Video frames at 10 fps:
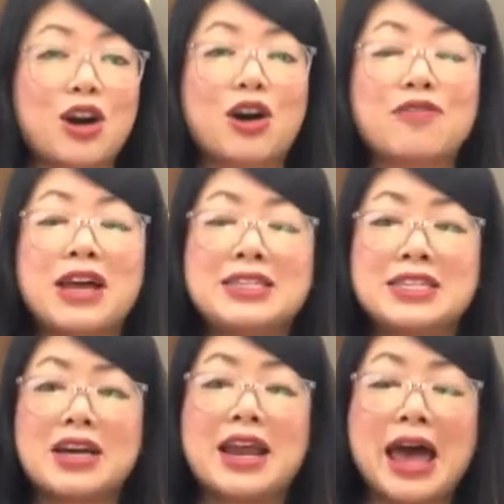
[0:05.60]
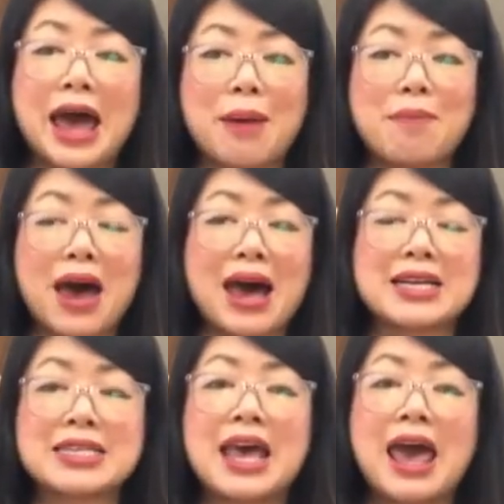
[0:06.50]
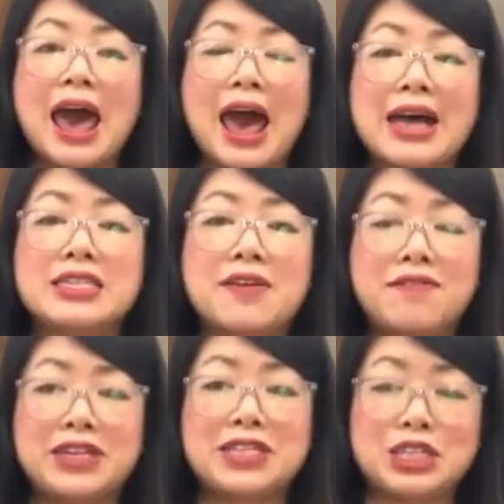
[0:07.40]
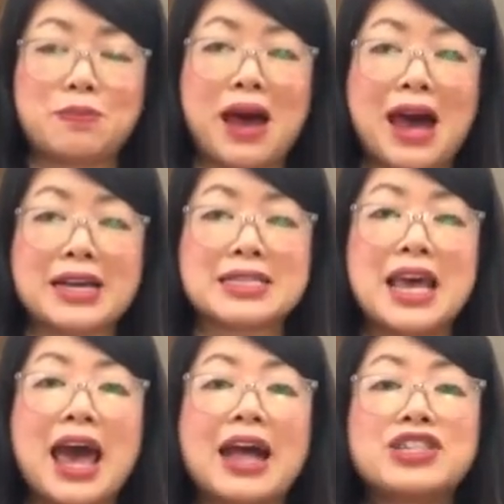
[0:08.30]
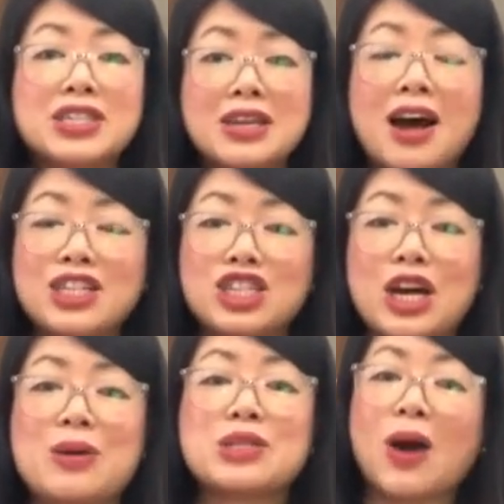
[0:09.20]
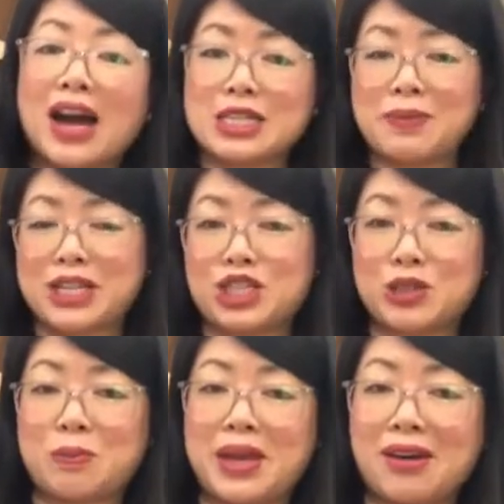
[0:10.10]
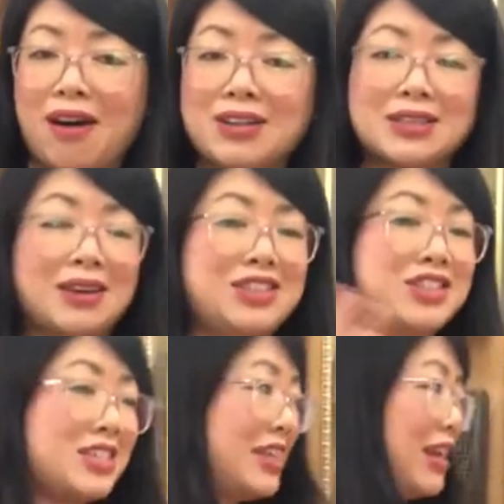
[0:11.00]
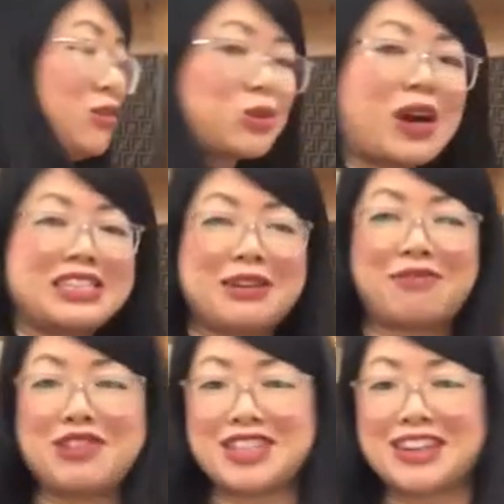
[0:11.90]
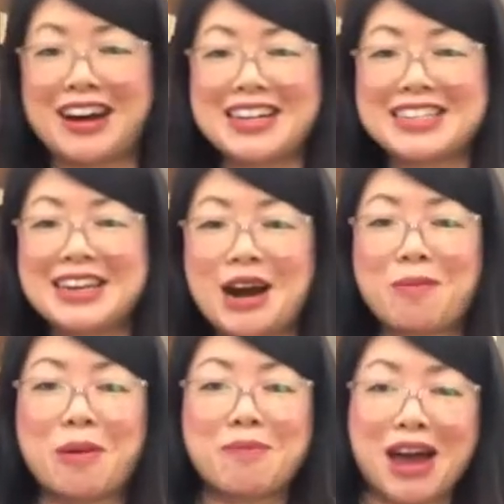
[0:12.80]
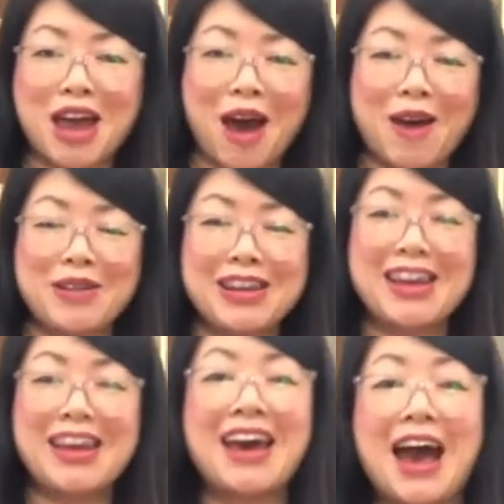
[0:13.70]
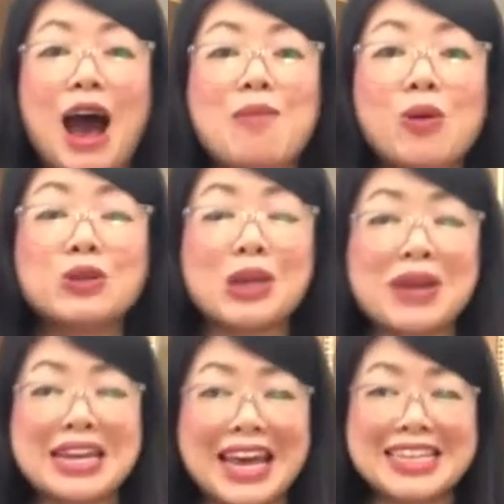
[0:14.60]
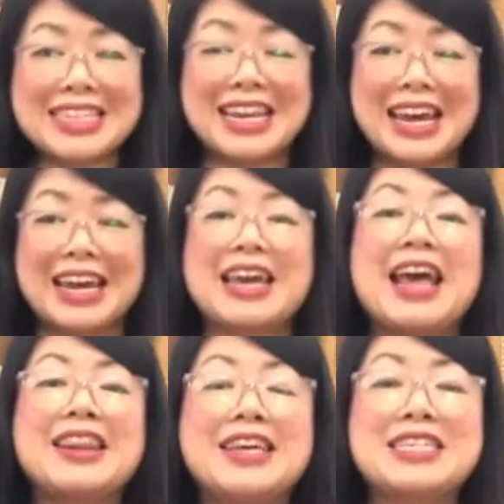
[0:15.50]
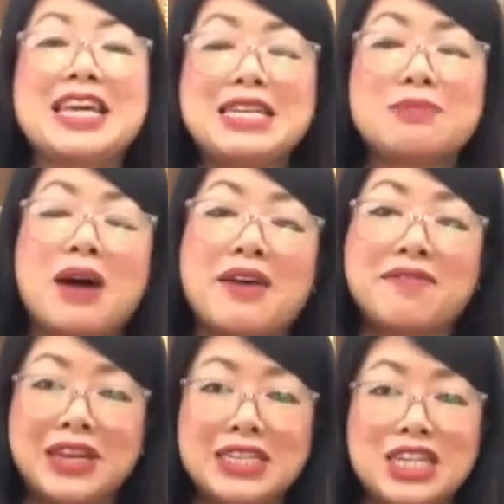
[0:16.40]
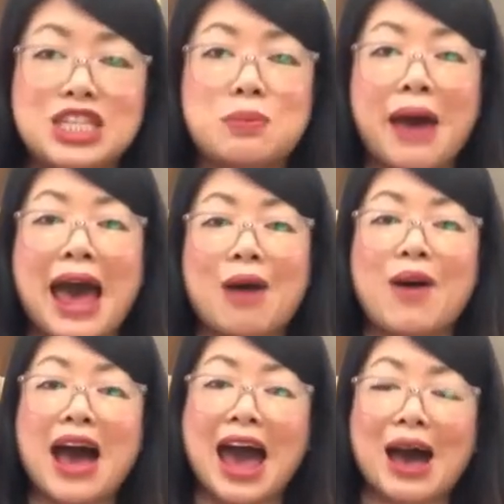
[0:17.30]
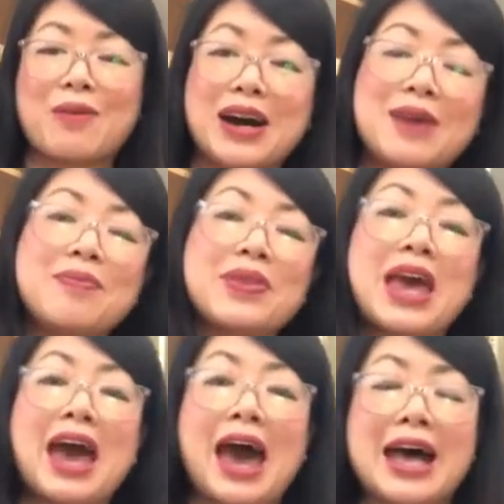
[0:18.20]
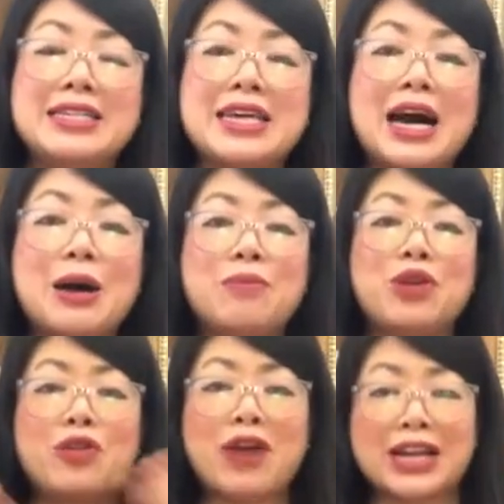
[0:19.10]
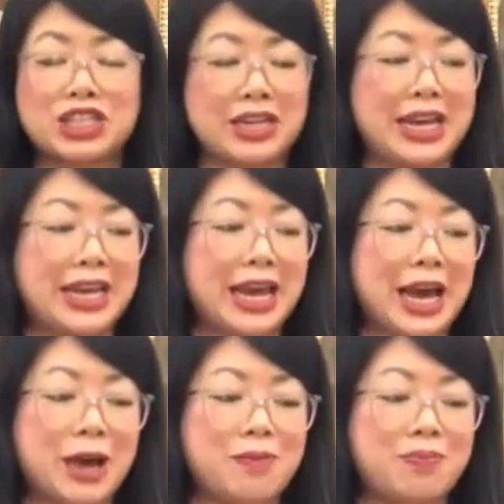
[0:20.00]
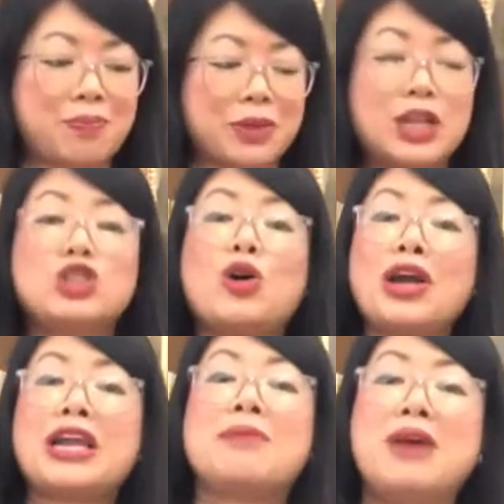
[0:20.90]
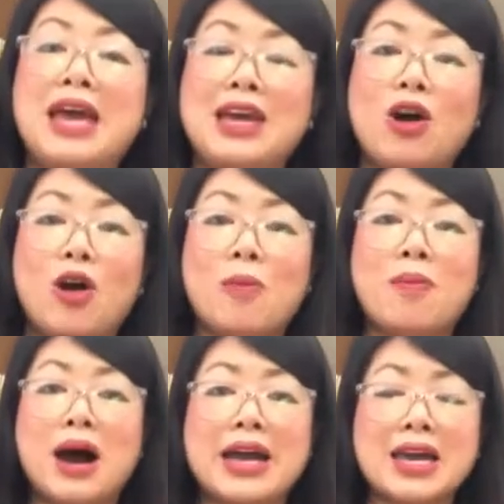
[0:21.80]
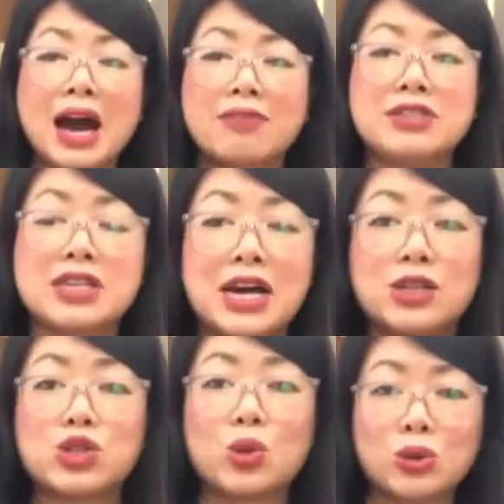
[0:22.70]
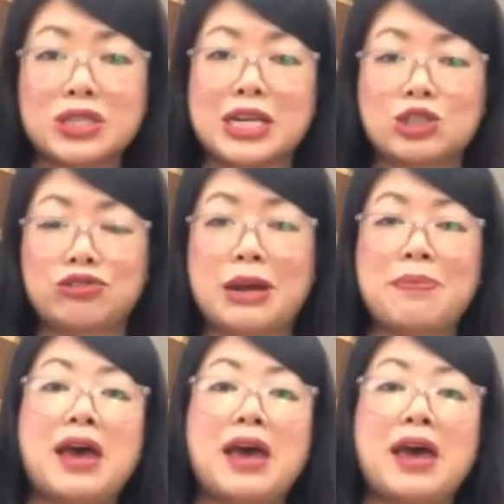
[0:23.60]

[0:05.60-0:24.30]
of designer handbags and vintage bags. And tonight's show is quite special because, as you can see, it looks quite different tonight. I'm on my own. I'm also in Italy. This is my Vintage Power Hour. And um, you've actually... Um, joining me on my current uh, sourcing trip.